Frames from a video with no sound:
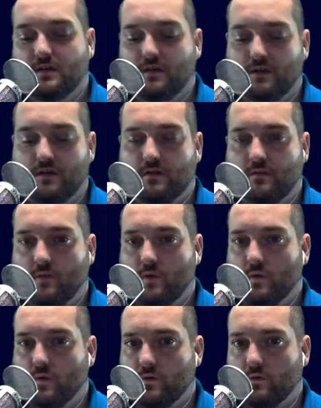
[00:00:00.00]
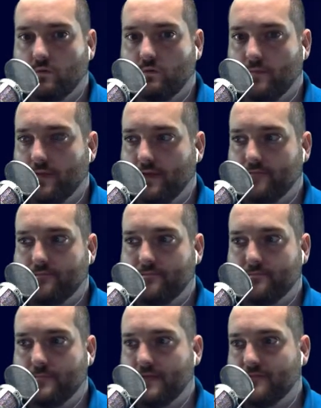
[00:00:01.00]
um, or the my
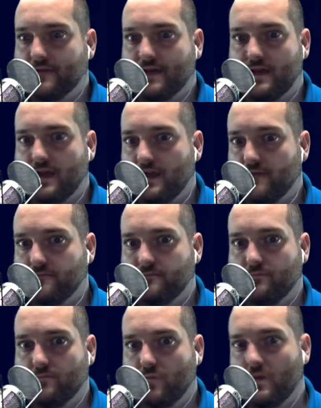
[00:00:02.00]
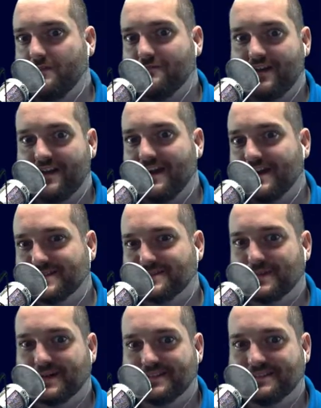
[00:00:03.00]
MiFi high Wi-Fi
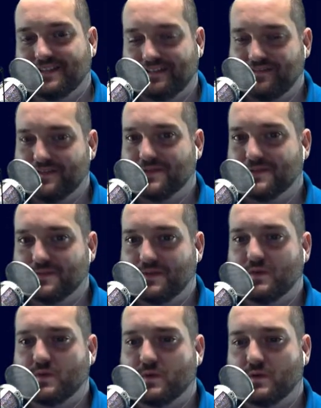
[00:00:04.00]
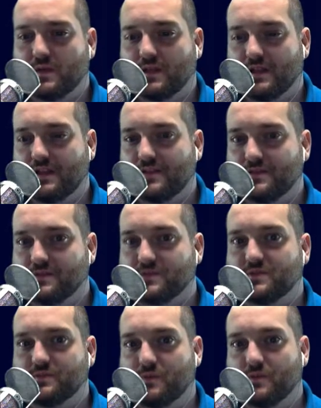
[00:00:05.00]
hotspots that have the USB cord. A lot of those are
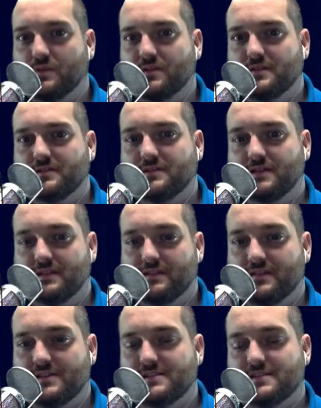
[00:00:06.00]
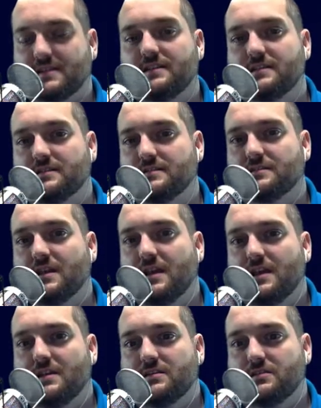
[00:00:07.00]
supported on, on devices like this.
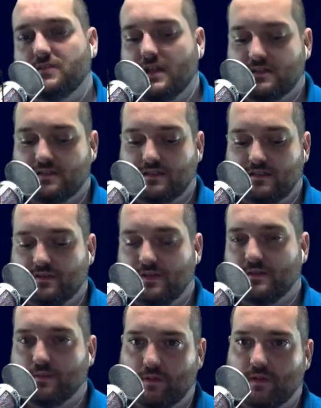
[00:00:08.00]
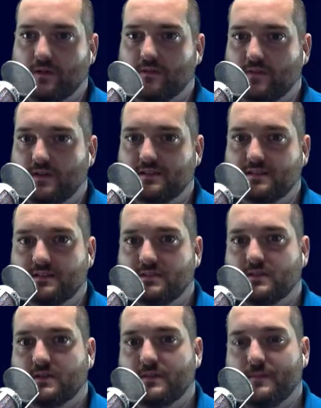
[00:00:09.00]
So you actually do have to plug a device
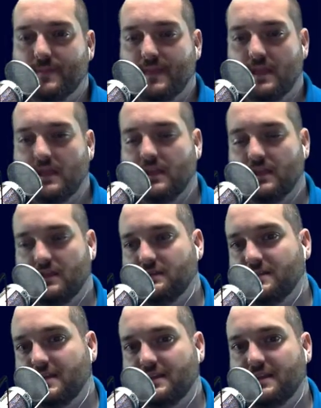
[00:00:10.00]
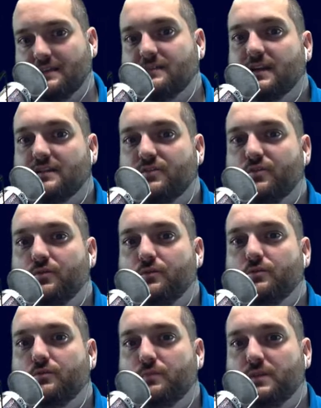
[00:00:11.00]
into it and dedicate that
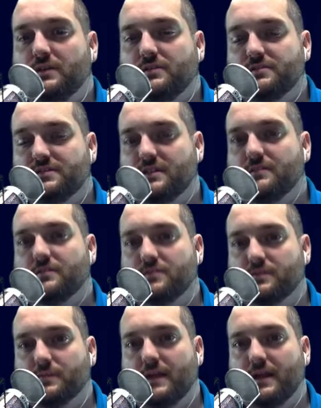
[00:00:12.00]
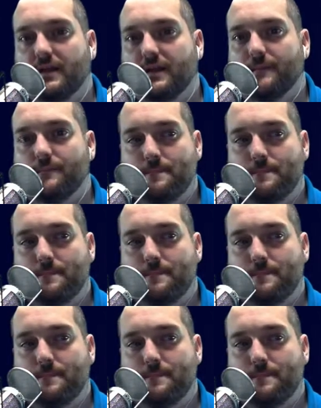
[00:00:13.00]
to being your cellular backup.